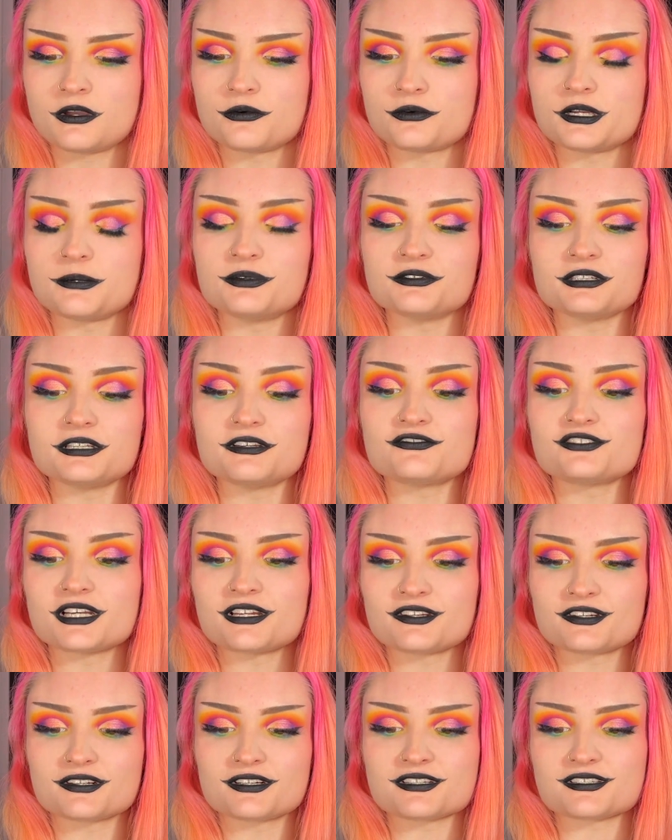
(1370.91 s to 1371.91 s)
We believe
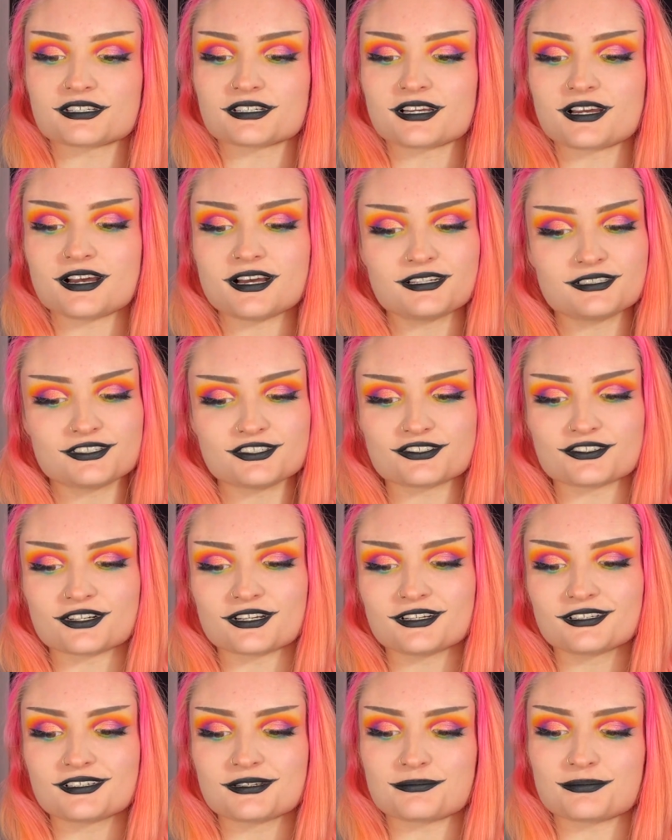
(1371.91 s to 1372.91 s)
gender is a
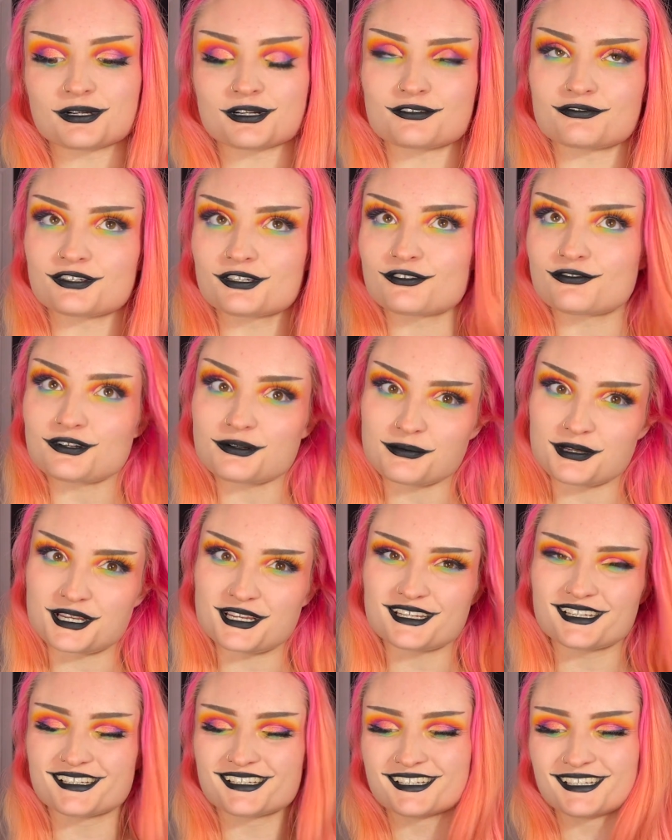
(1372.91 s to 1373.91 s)
construct, perfect for
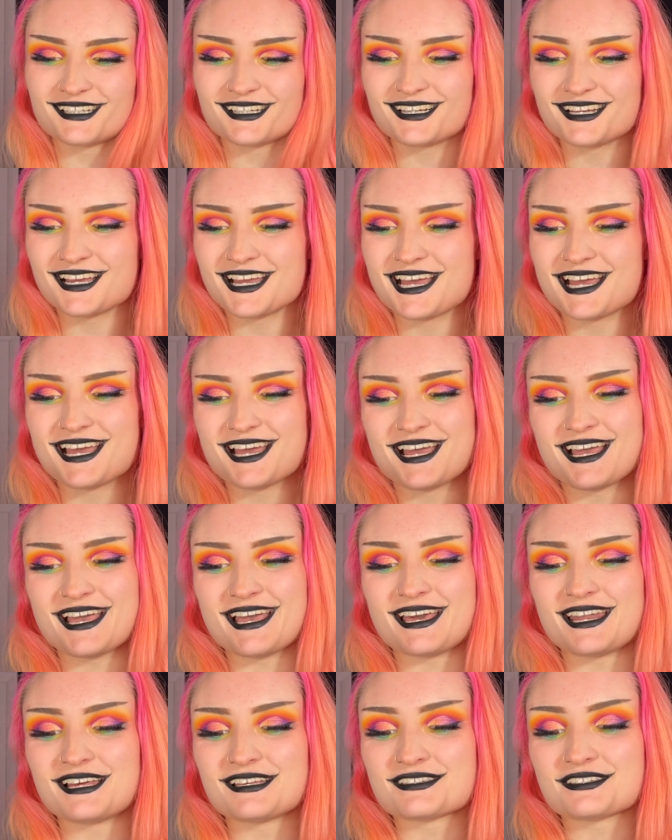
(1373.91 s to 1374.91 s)
me, and
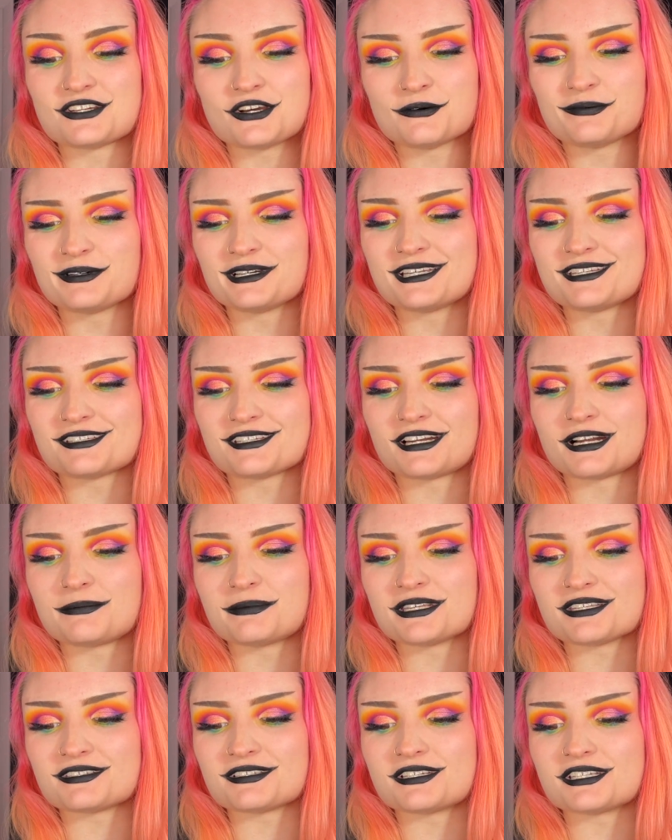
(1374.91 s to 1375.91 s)
has no place in our
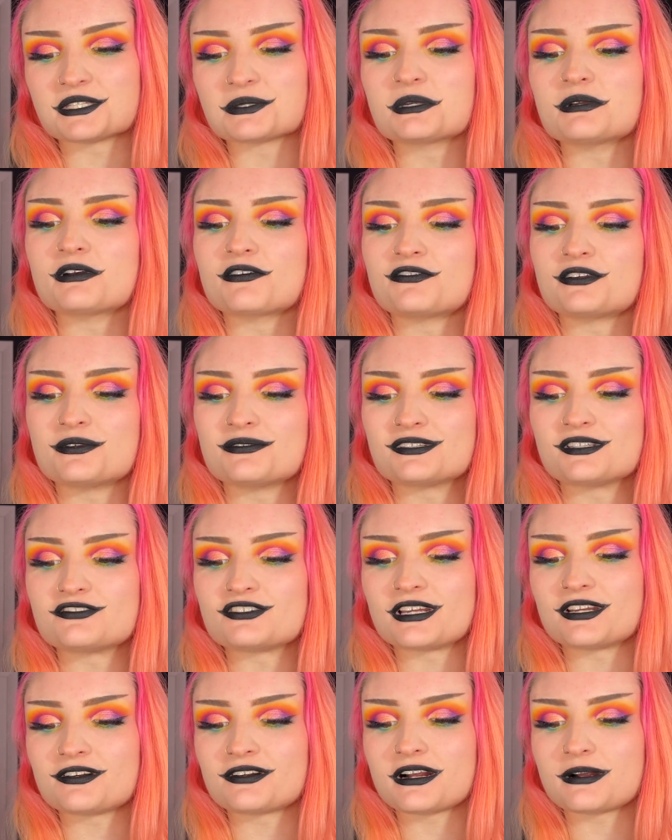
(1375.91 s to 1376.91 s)
business. We refuse to
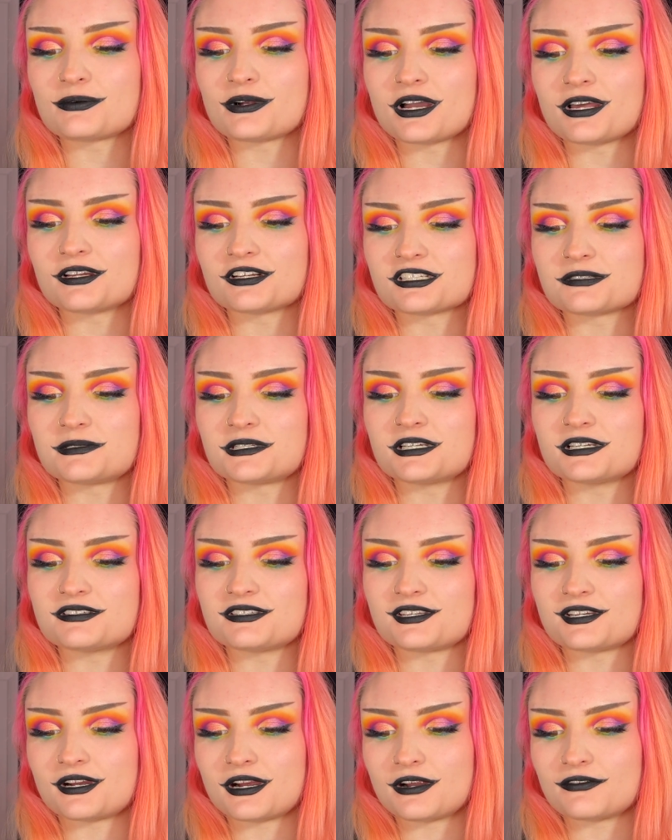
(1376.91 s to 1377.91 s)
gender our products because
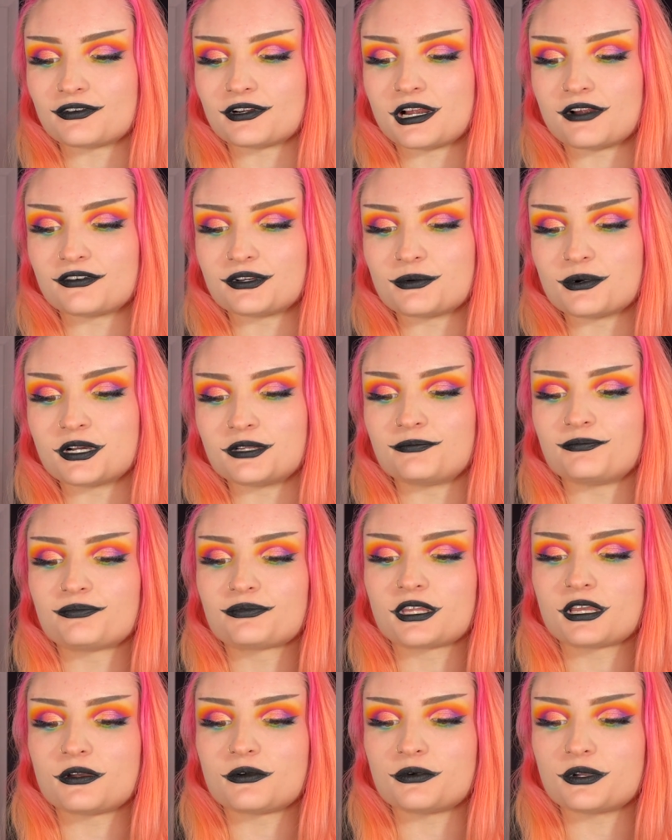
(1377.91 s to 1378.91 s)
they are for
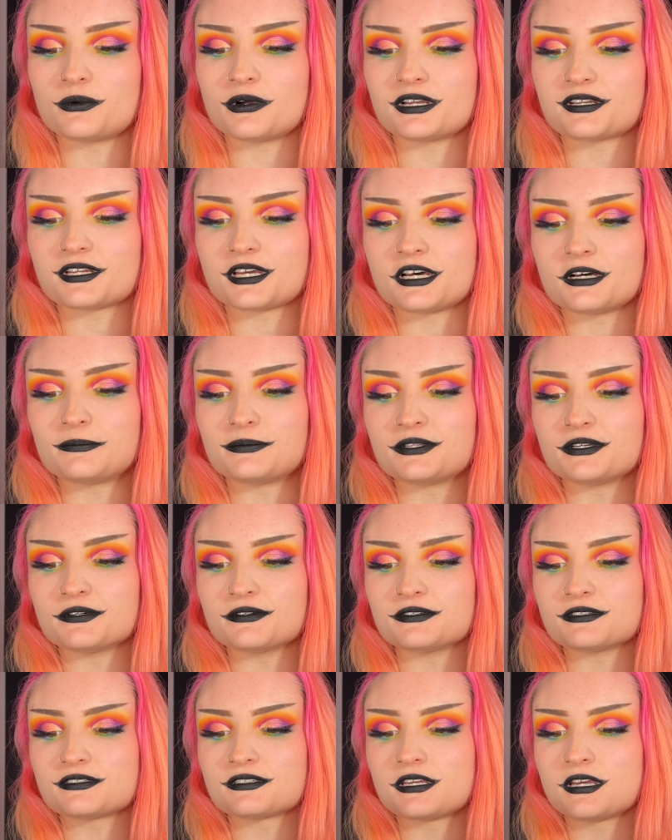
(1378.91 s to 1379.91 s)
everyone. We want to help
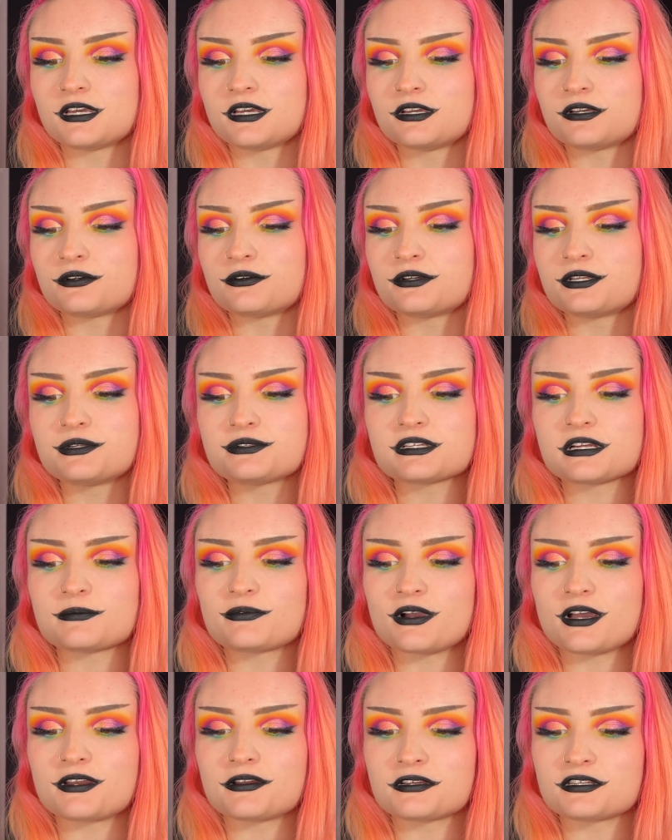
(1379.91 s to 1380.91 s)
those who use our
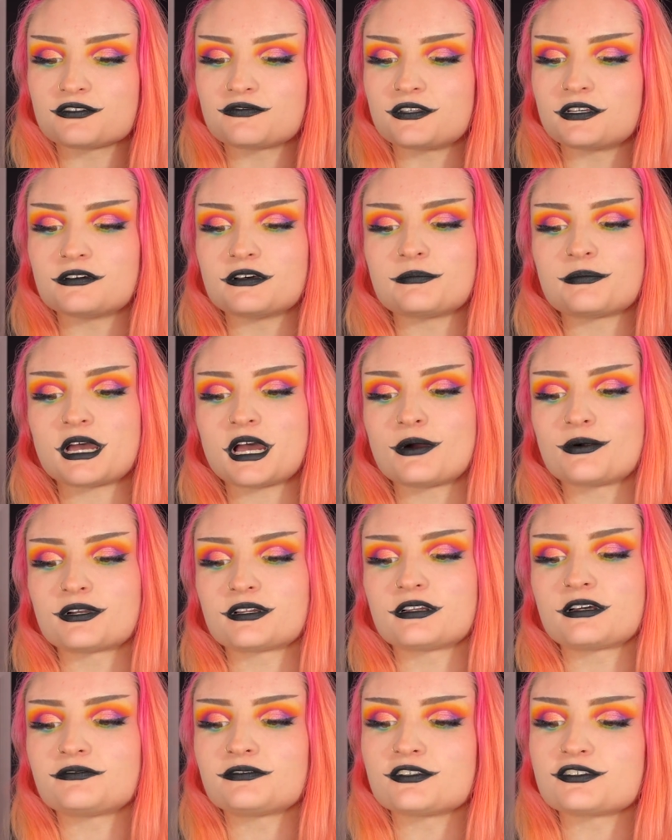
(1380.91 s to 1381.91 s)
products feel empowered
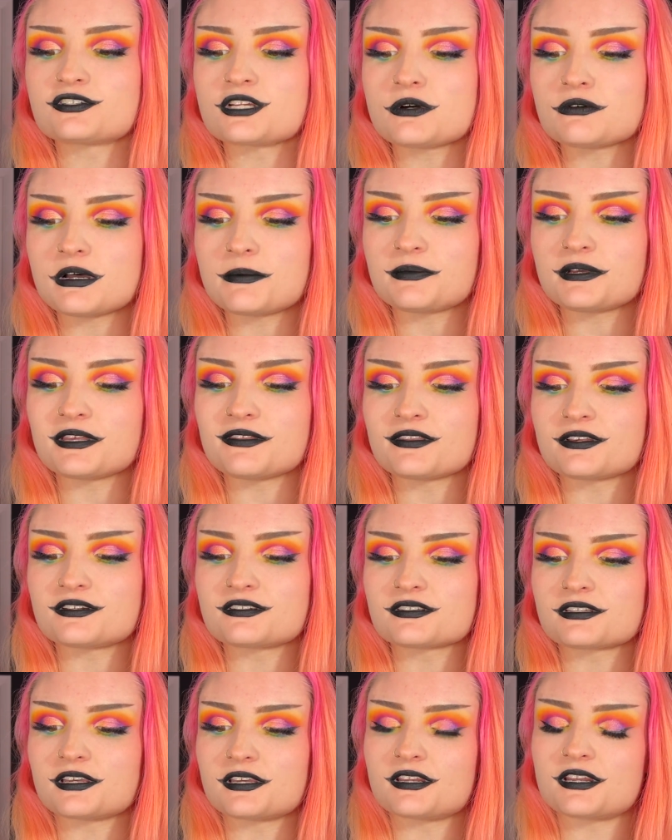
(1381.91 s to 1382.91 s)
enough to show up in their
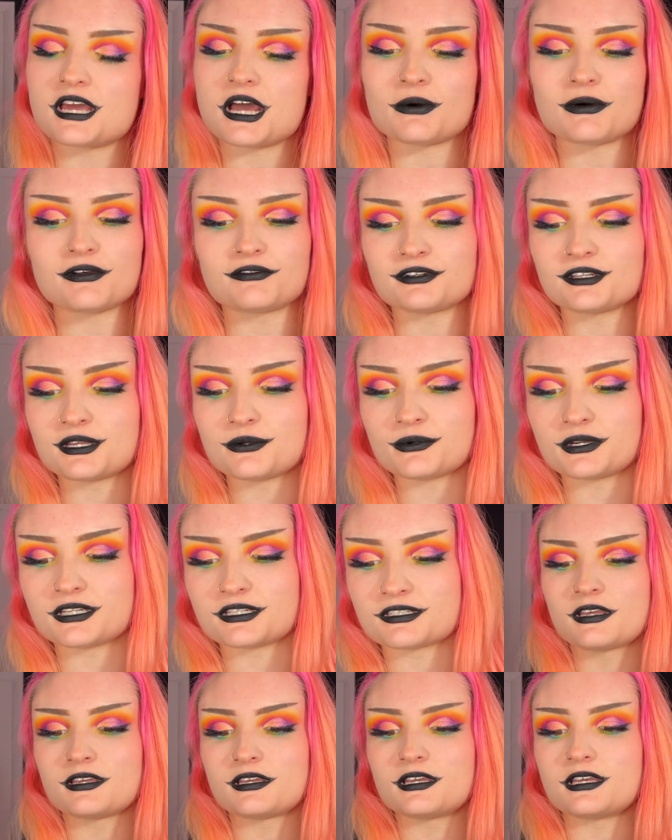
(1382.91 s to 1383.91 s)
skin however they
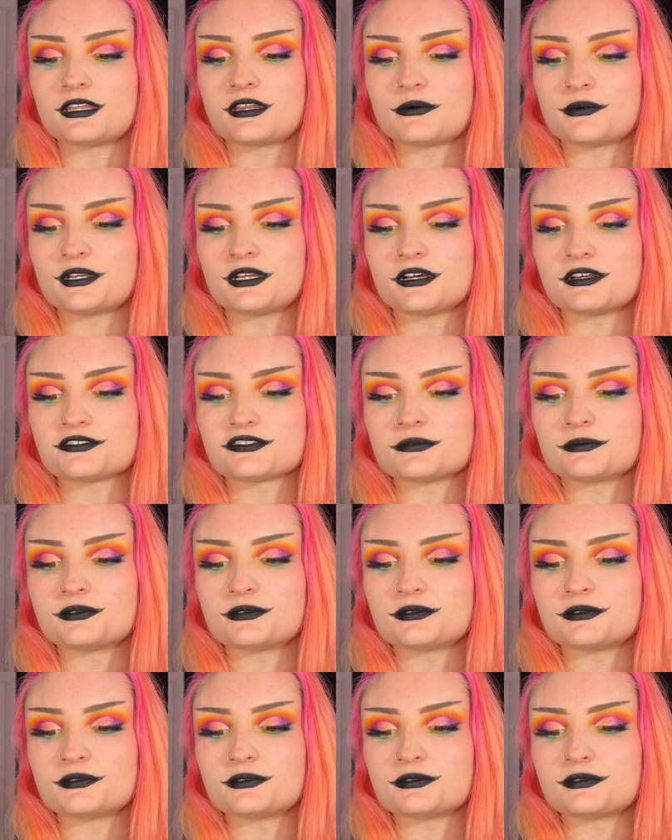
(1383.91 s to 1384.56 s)
wish. And we also